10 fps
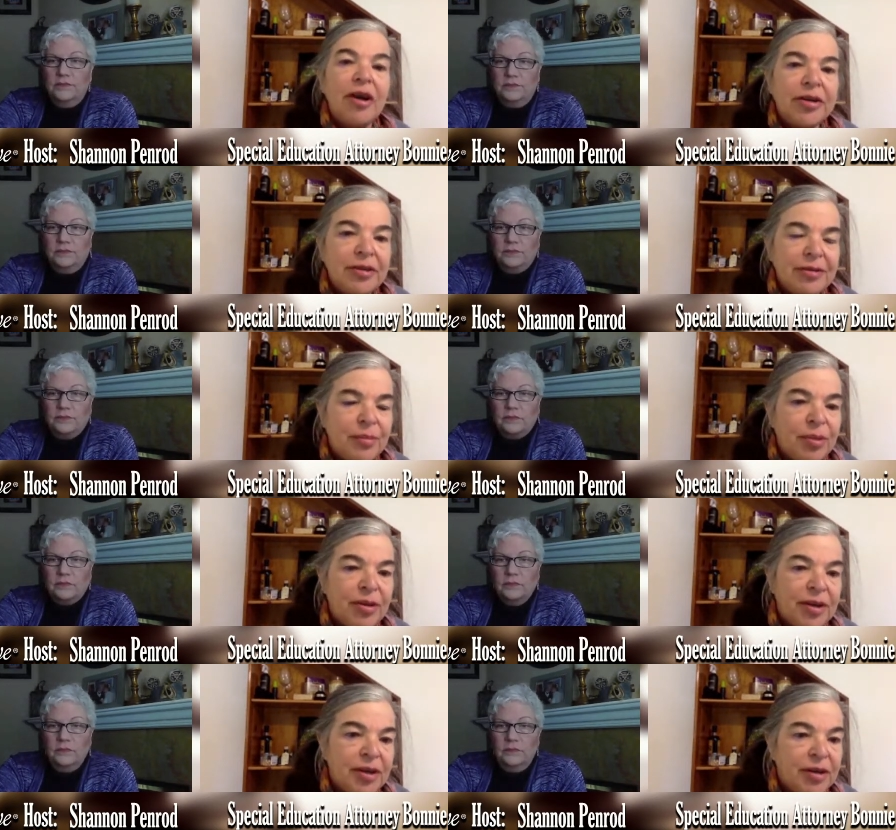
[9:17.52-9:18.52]
Speaker 1: autism
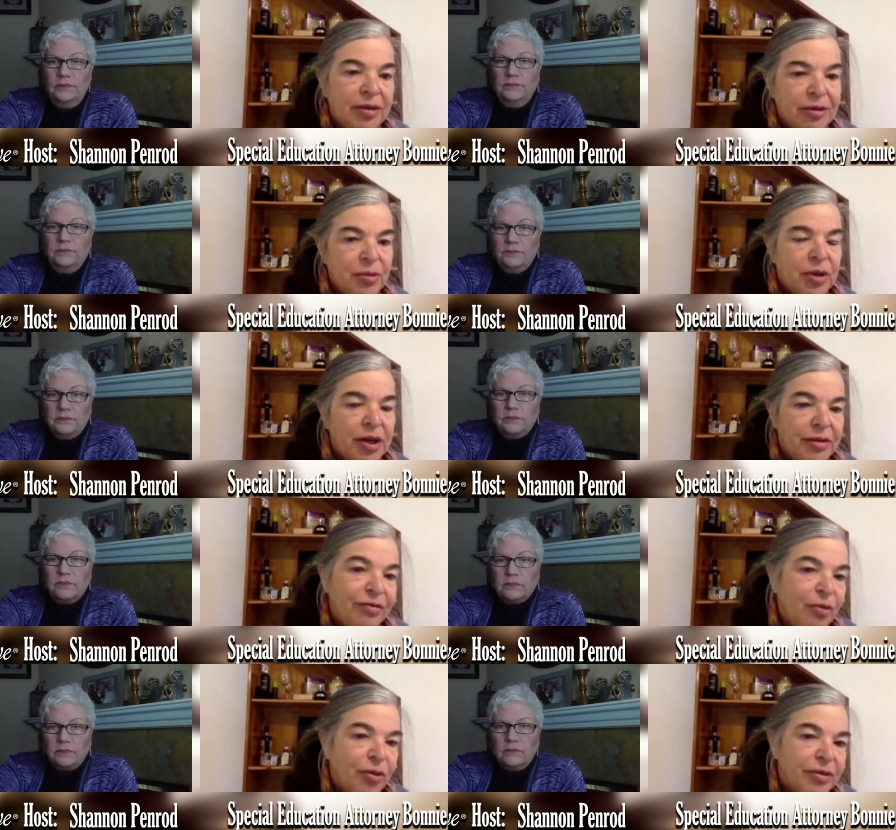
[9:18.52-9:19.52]
thing because they were kind of
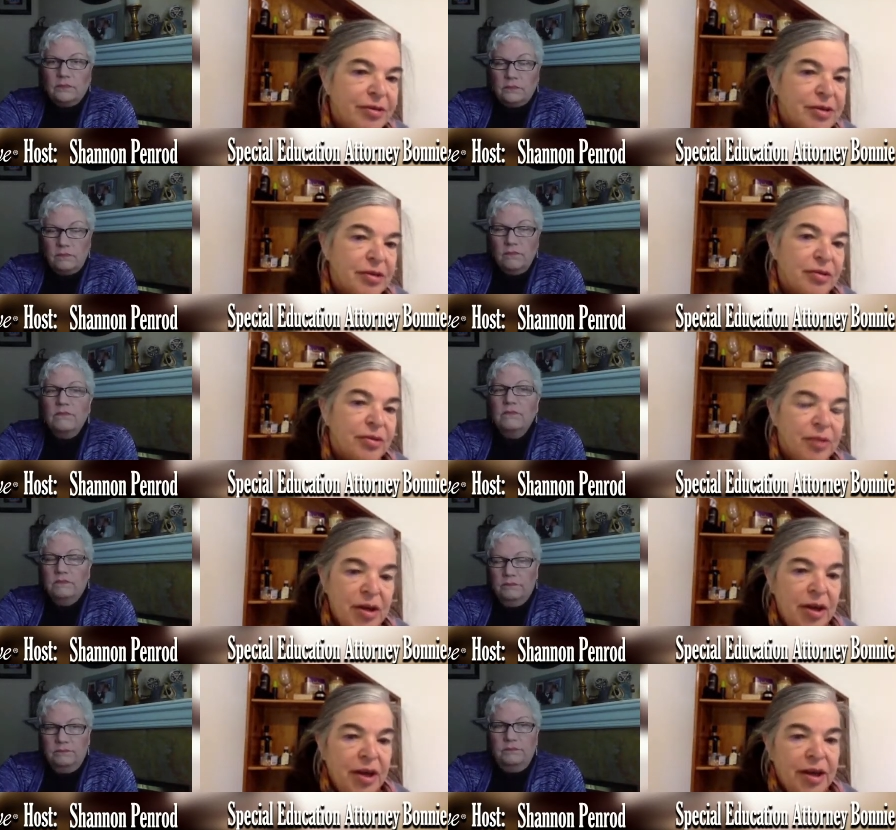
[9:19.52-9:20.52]
forced to
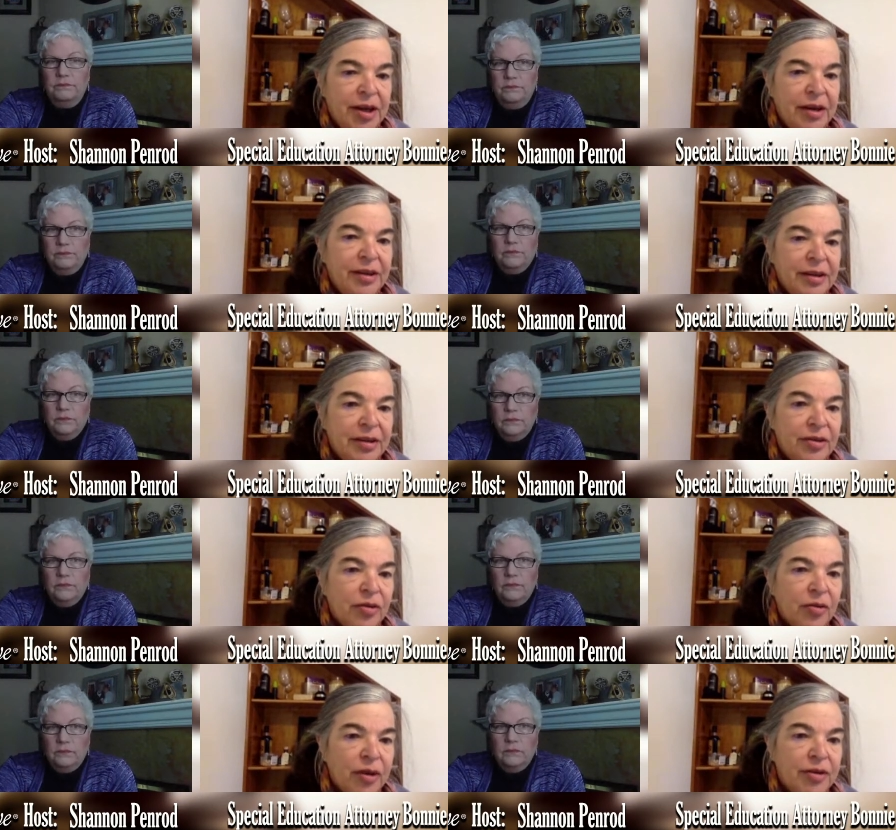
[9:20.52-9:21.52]
and i think they're
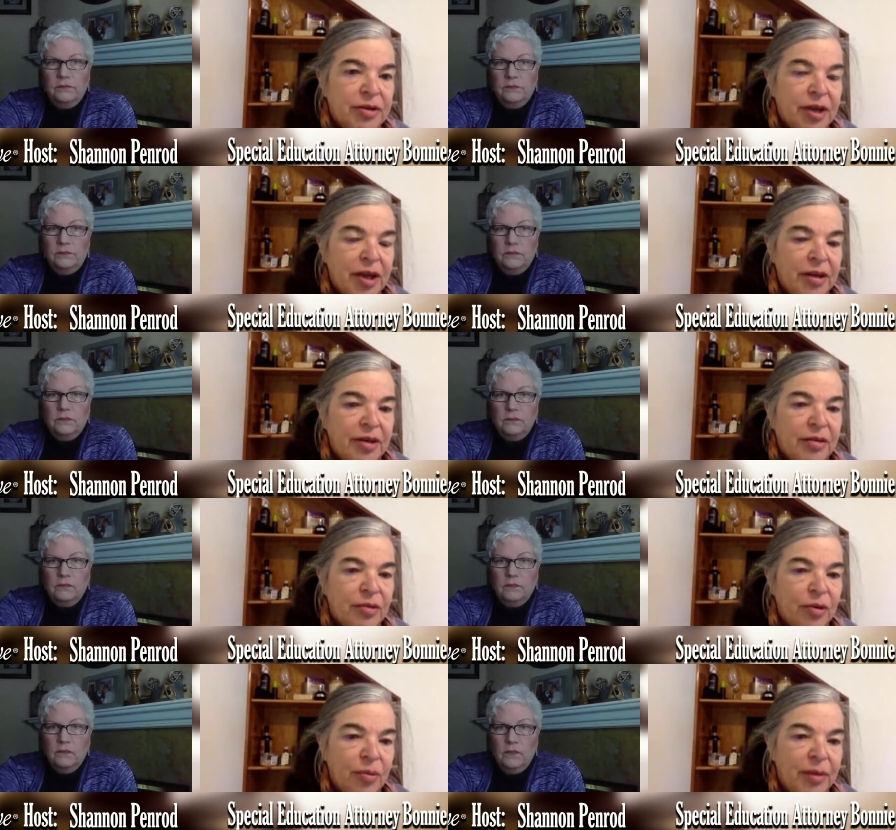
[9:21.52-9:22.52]
trying to get
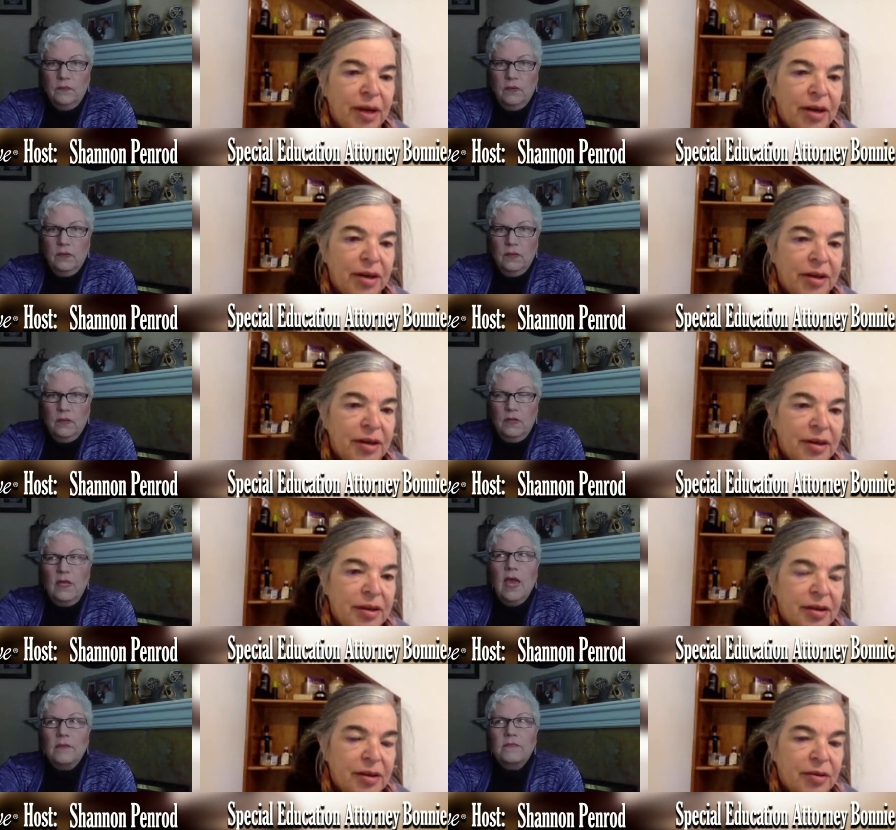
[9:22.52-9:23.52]
control back
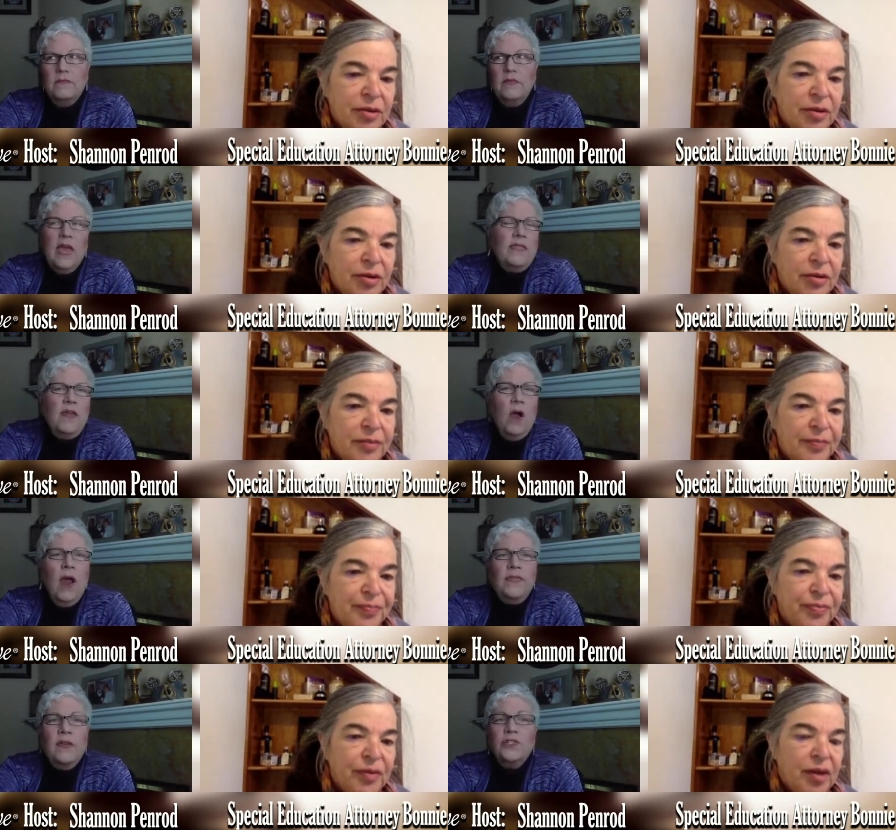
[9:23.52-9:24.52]
Speaker 2: yeah yeah they
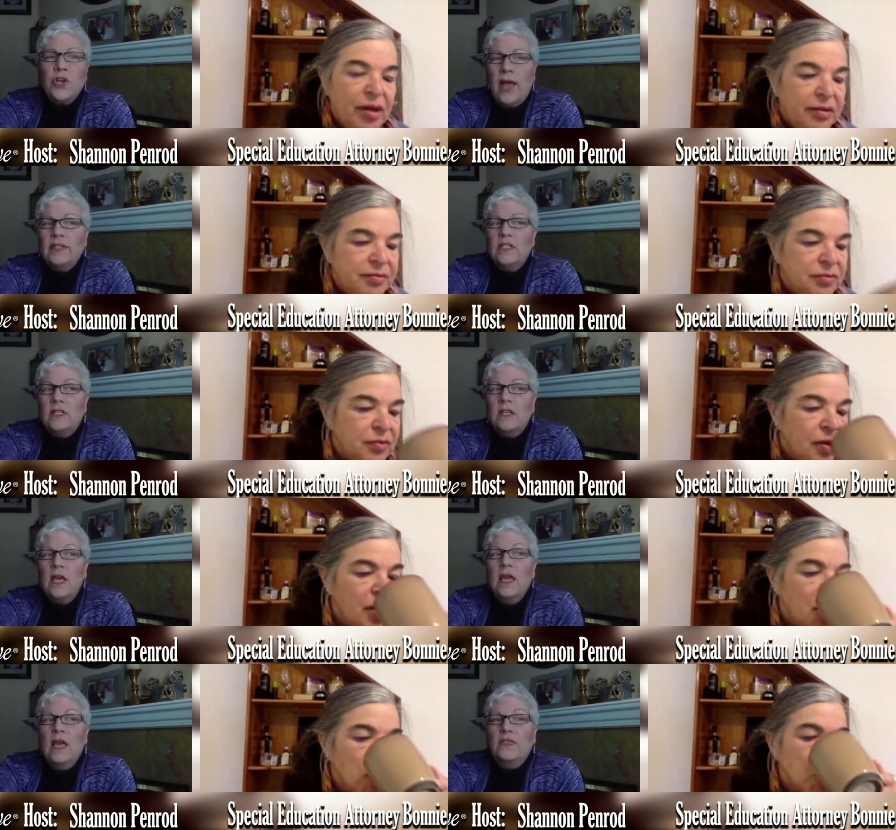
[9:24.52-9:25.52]
are and they're trying to
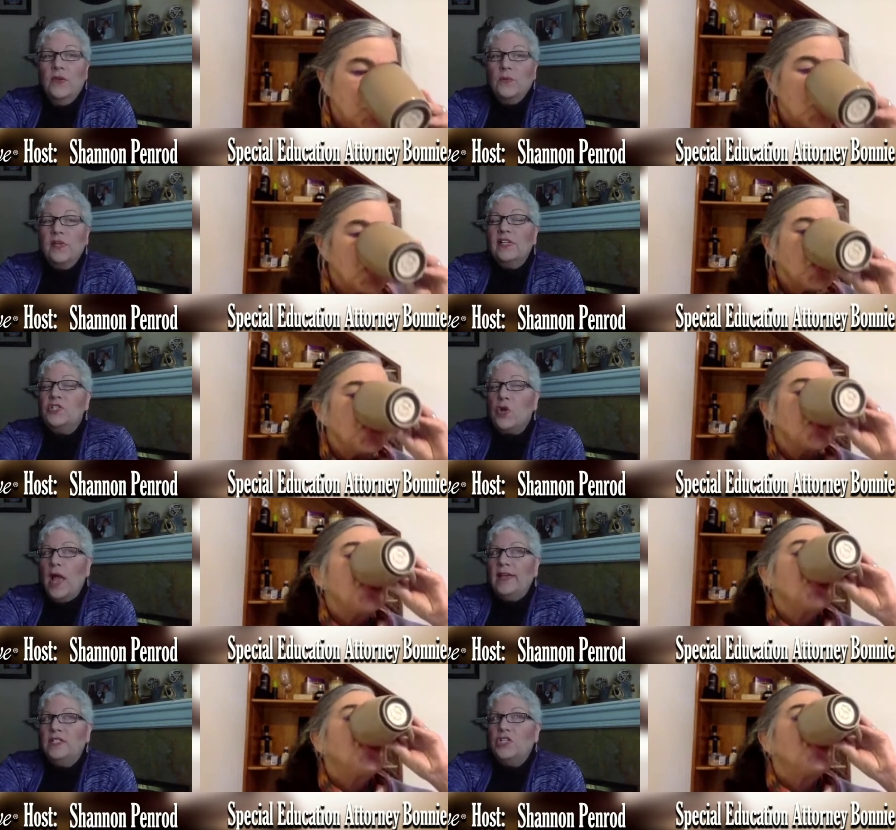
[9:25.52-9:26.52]
they're really
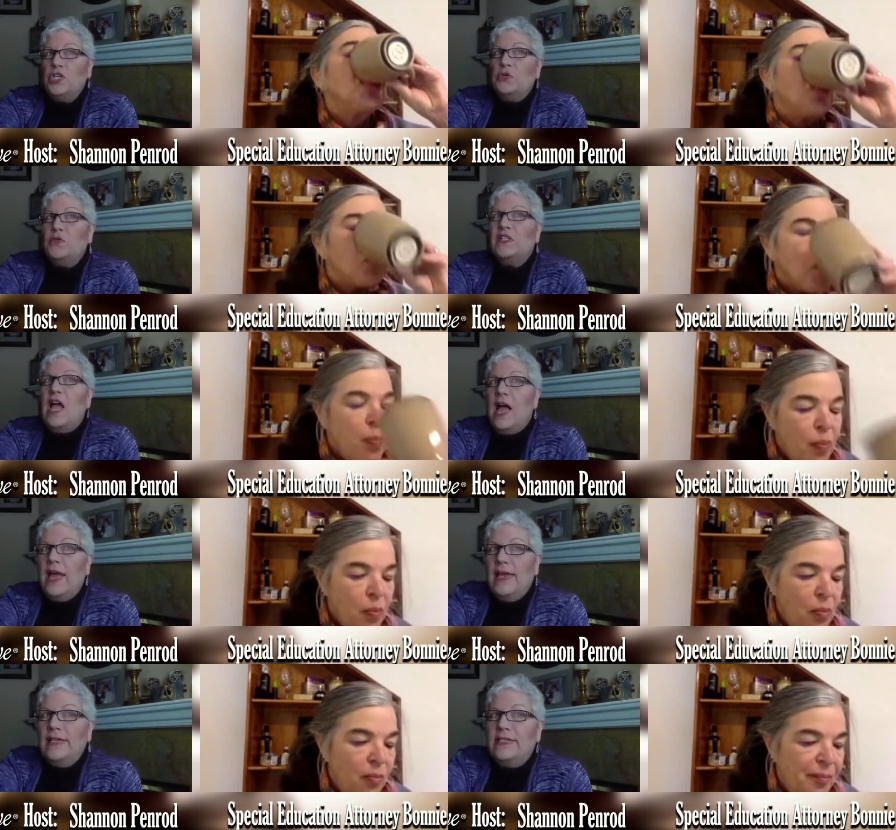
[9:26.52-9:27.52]
trying to
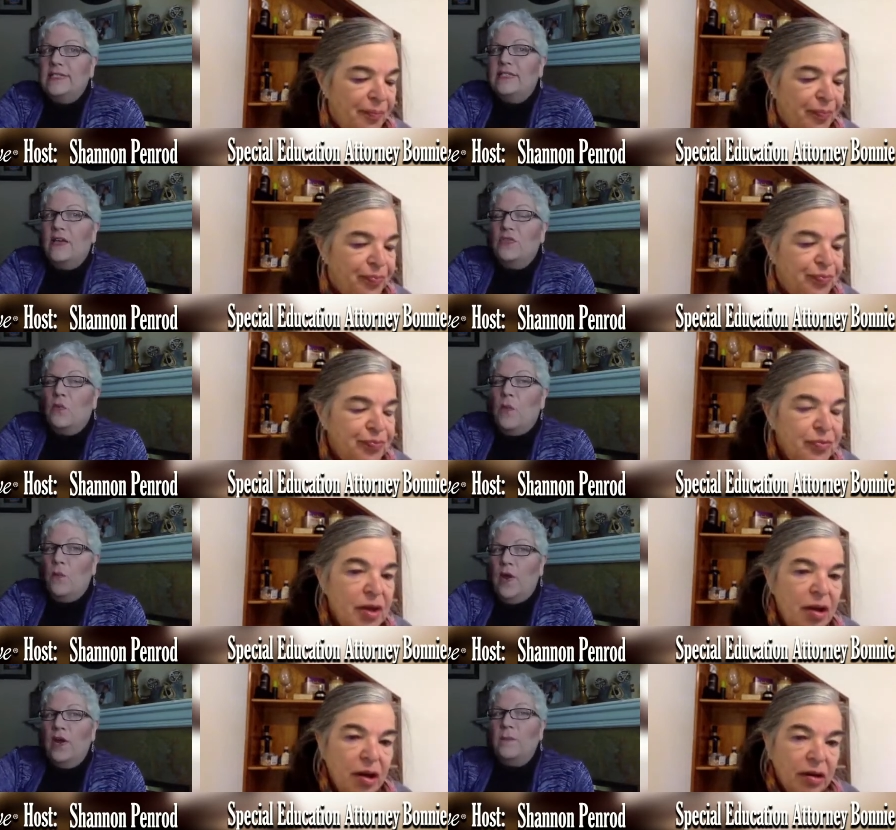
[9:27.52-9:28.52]
utilize
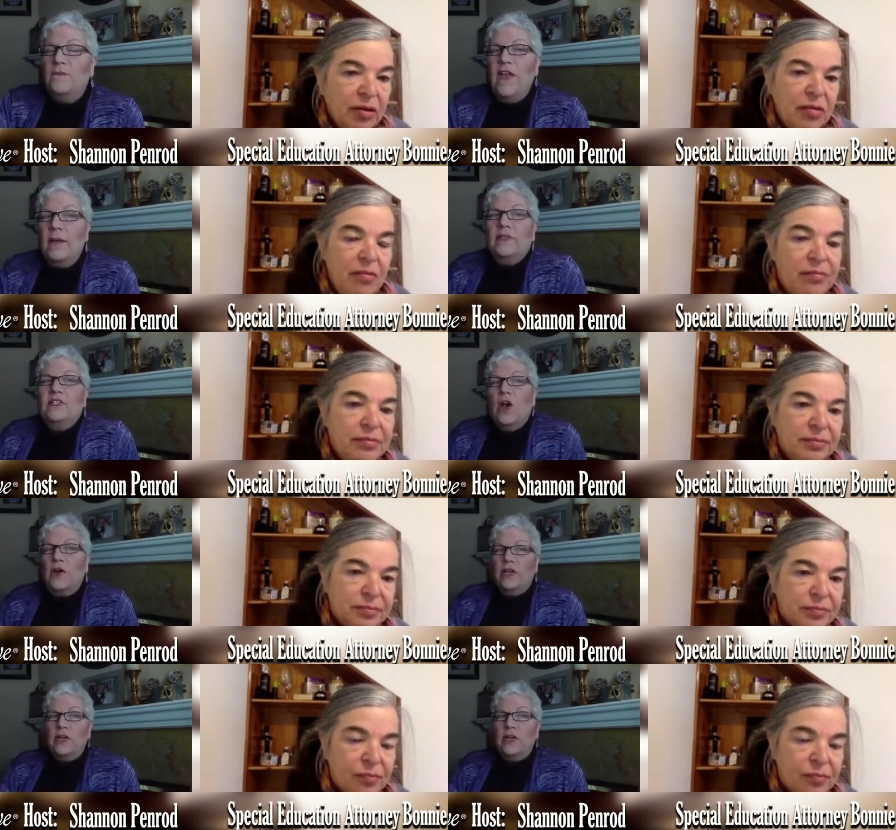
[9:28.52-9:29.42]
where families